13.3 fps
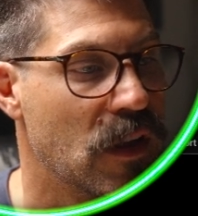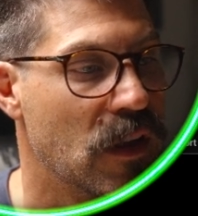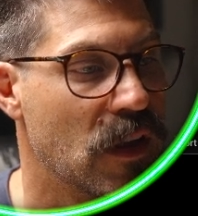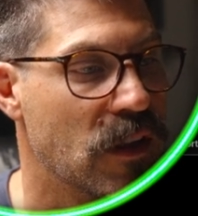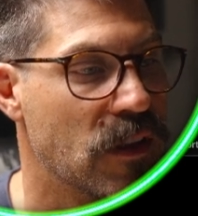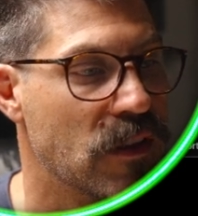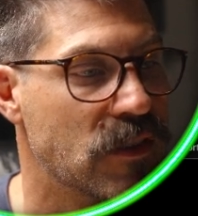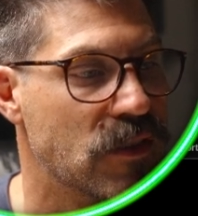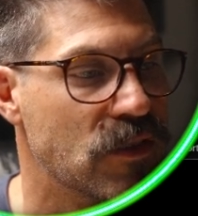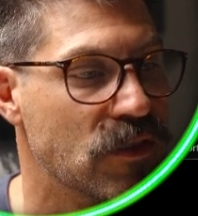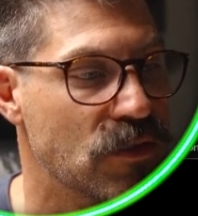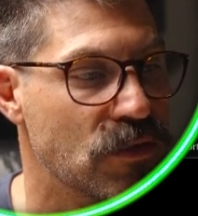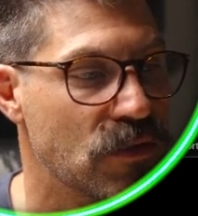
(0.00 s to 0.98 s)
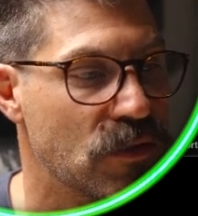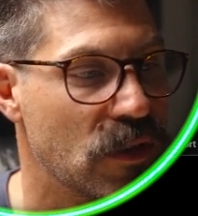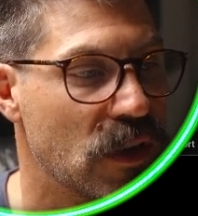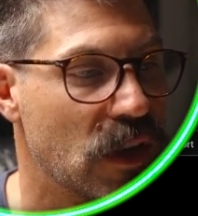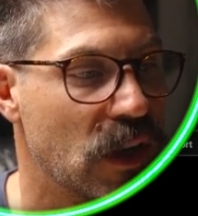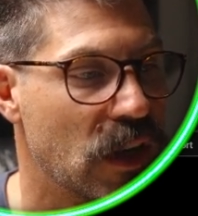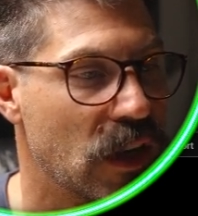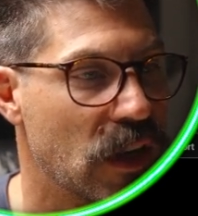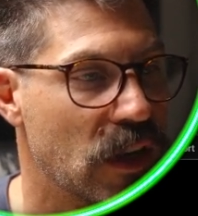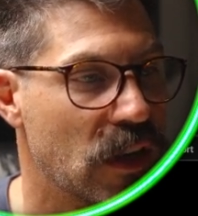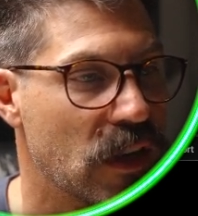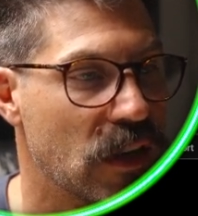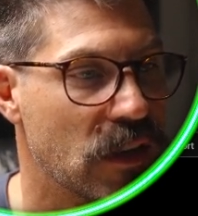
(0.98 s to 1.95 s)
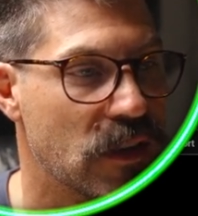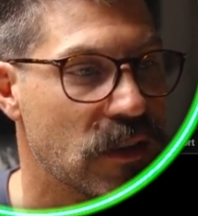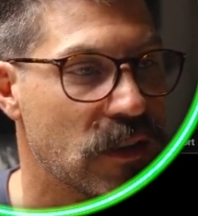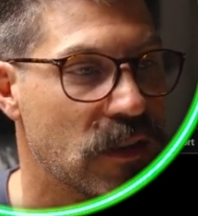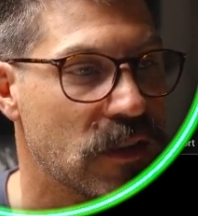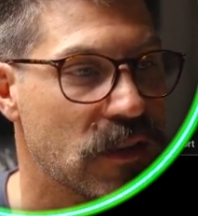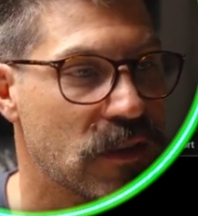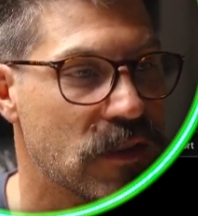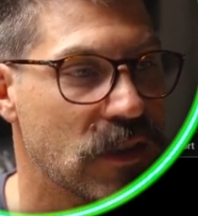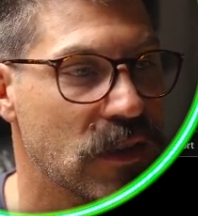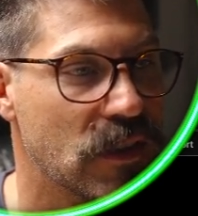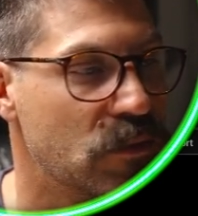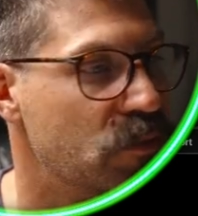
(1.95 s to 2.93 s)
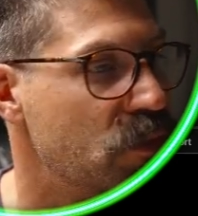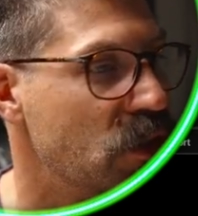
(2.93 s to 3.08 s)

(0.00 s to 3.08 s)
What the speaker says: nothing too still